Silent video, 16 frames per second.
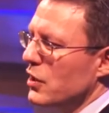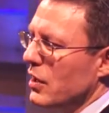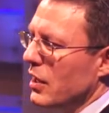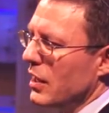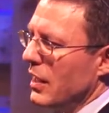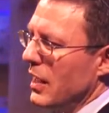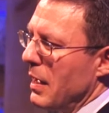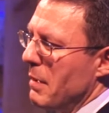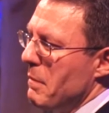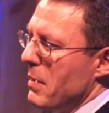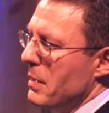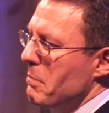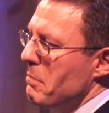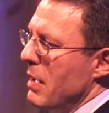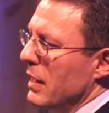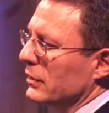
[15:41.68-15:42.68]
an um,
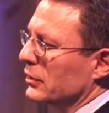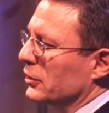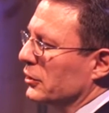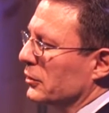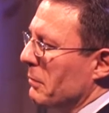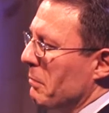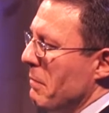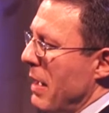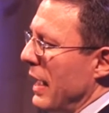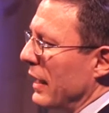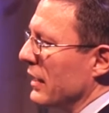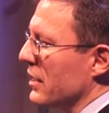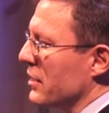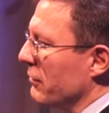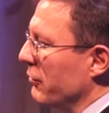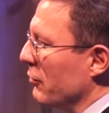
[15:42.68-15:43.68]
immense
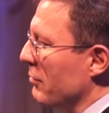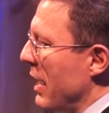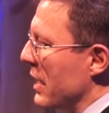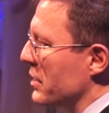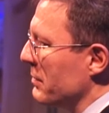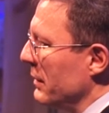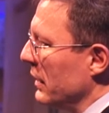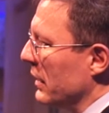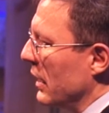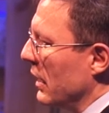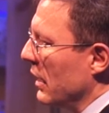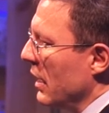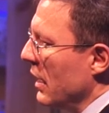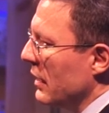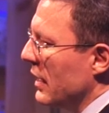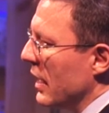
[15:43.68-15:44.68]
magnet for mass media
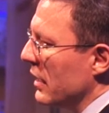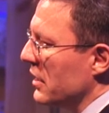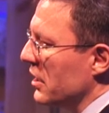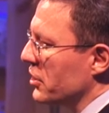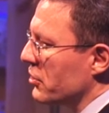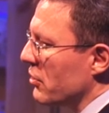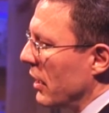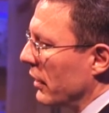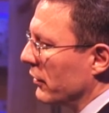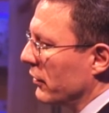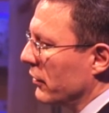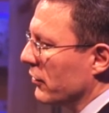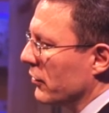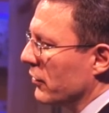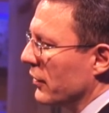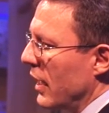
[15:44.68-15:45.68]
that distracts
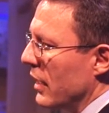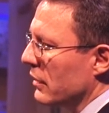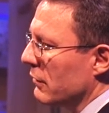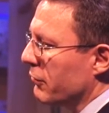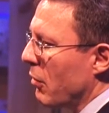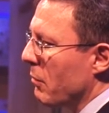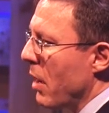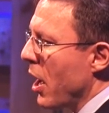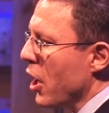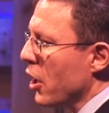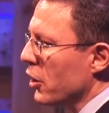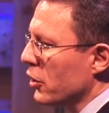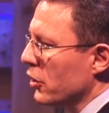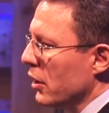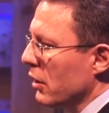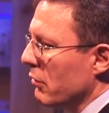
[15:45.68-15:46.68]
society from
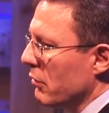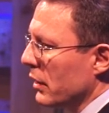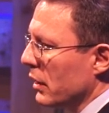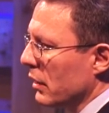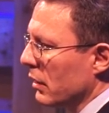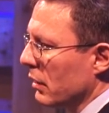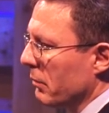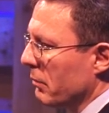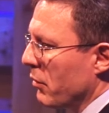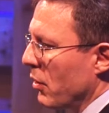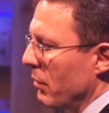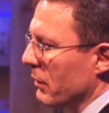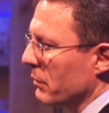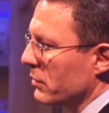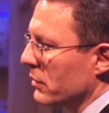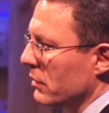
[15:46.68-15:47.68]
the real
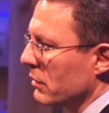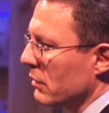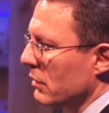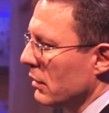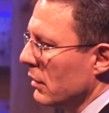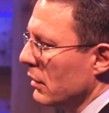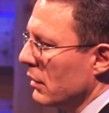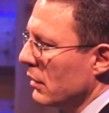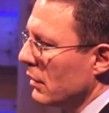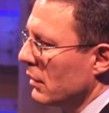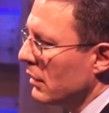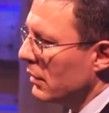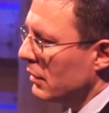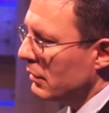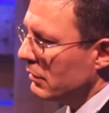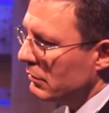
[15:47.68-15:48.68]
problems.
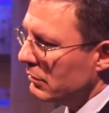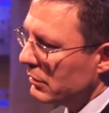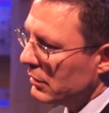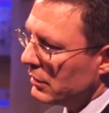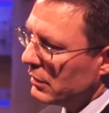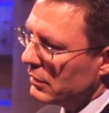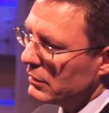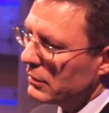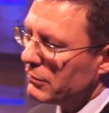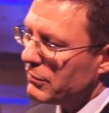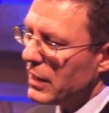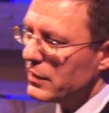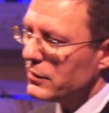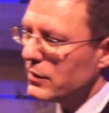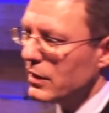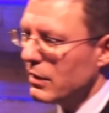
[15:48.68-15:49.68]
Uh, the
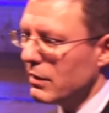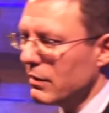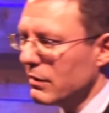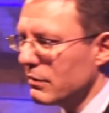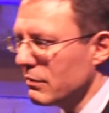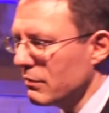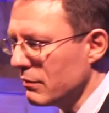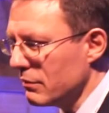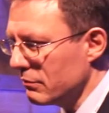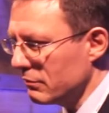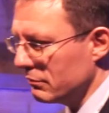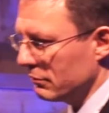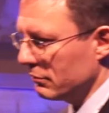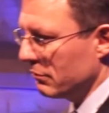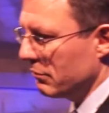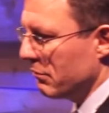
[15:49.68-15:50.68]
phrase uh,
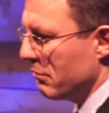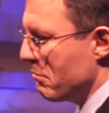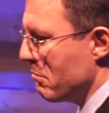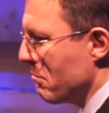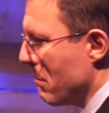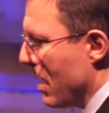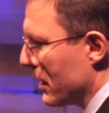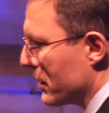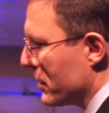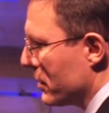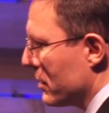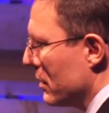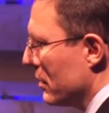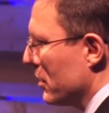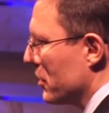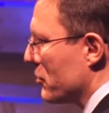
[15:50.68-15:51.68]
um, mass
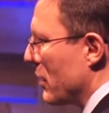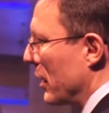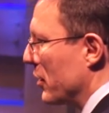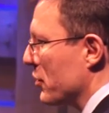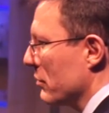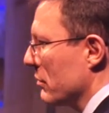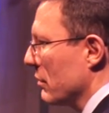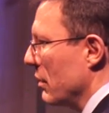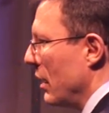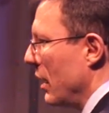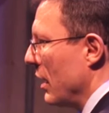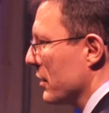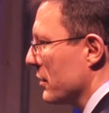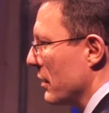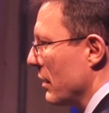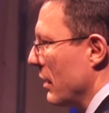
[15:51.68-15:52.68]
distraction
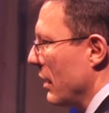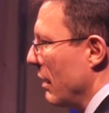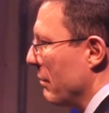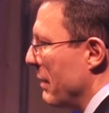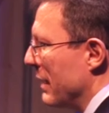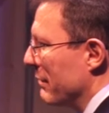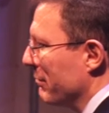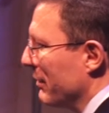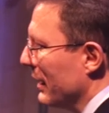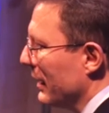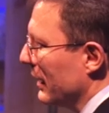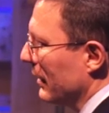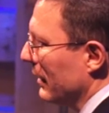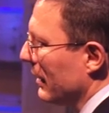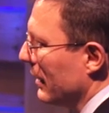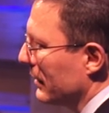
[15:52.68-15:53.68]
has a, a, bad
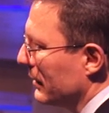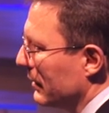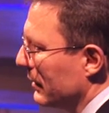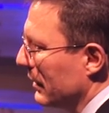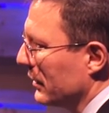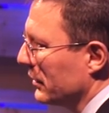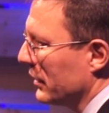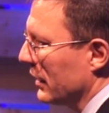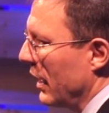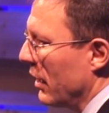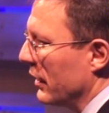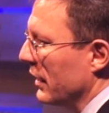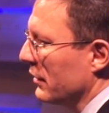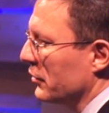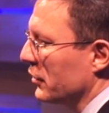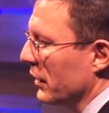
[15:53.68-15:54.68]
feeling, at least in our
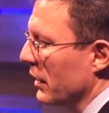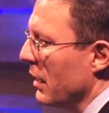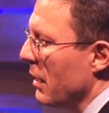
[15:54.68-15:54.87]
country,